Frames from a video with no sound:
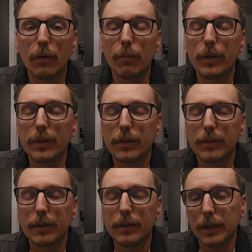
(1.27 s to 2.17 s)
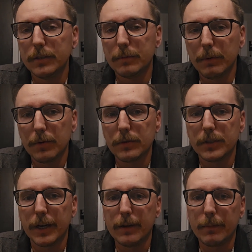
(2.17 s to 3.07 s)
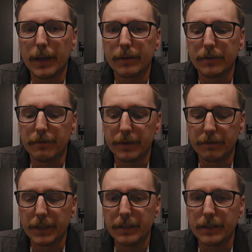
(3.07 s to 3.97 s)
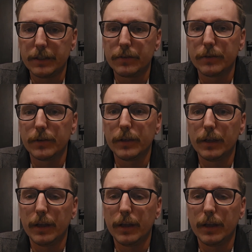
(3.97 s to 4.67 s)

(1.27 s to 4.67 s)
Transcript: With nuts and bolts dating back to the 15th century